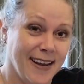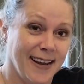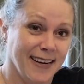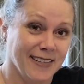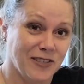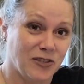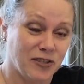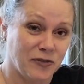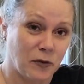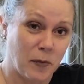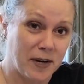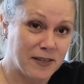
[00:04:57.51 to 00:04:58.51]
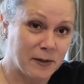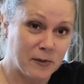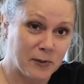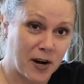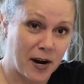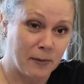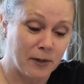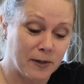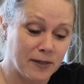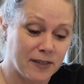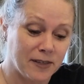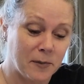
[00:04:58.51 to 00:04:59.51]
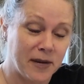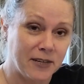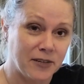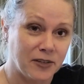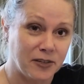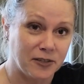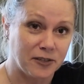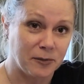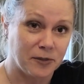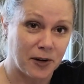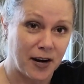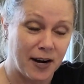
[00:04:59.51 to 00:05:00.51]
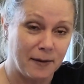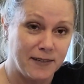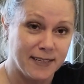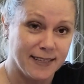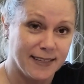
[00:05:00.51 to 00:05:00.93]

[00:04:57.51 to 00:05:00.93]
And it's just for my subscribers, so make sure you're subscribed.